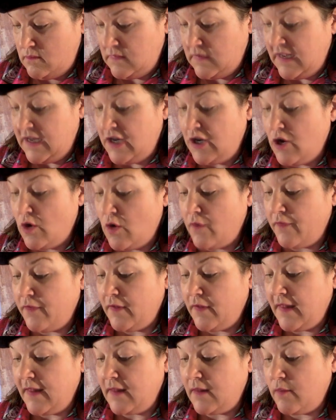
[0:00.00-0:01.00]
And you know, if
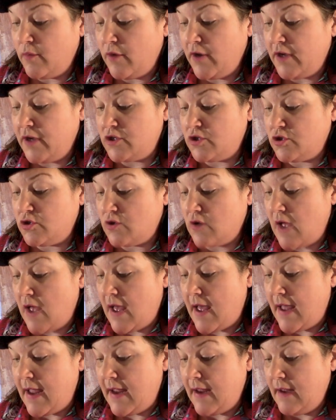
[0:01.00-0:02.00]
you let the branch
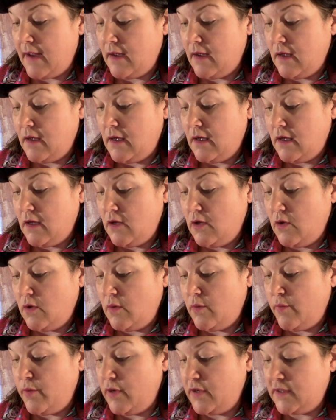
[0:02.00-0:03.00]
dry, you
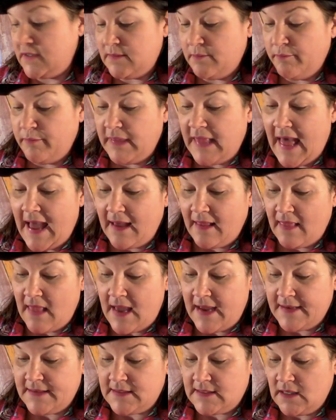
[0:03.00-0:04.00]
can put some black
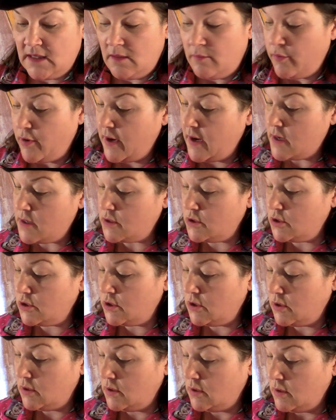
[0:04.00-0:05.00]
lines on the branch
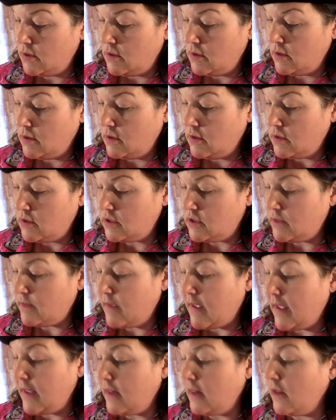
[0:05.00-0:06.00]
to
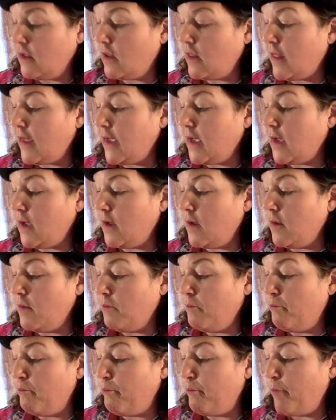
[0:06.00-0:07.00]
make it look like
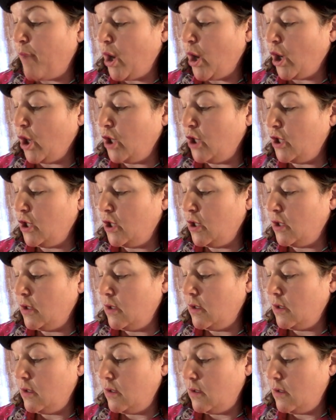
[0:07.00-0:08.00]
bark.
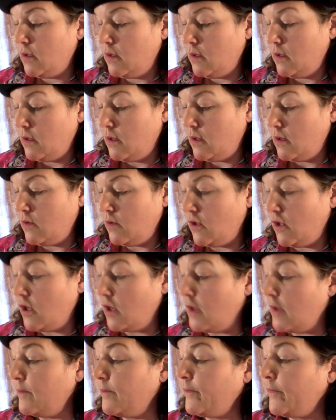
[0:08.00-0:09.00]
Oh, look,
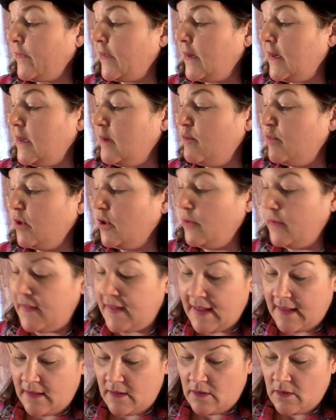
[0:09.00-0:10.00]
I need blue in
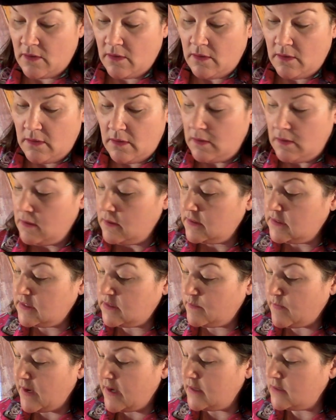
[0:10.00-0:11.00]
that little
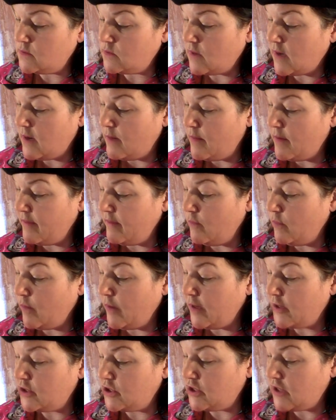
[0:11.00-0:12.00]
space right above the
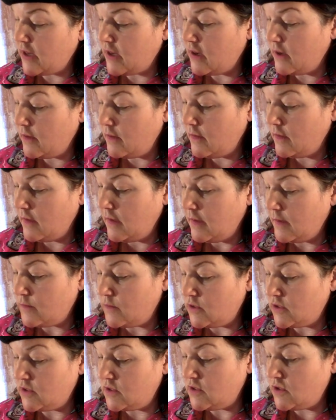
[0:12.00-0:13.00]
branch there. I'm
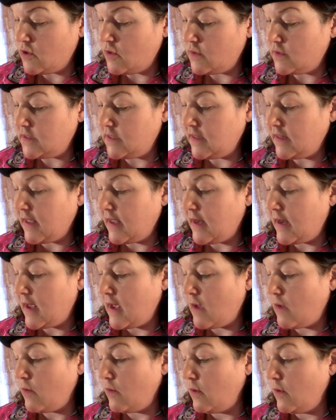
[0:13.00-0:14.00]
just noticing that
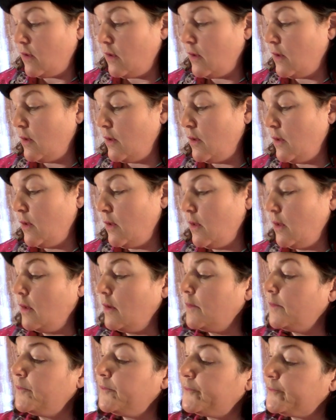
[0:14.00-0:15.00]

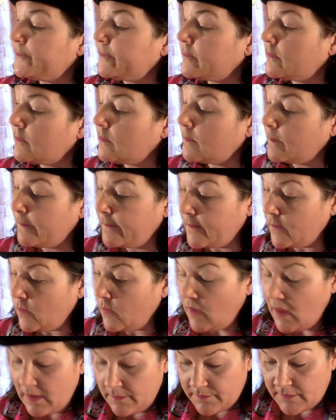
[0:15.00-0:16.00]
now.
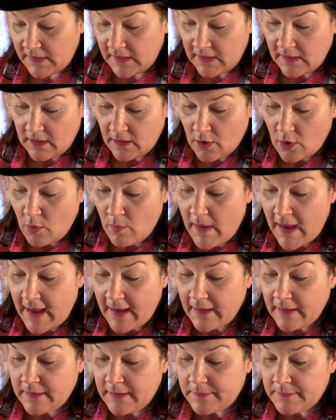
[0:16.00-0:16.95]
Well, I can go back.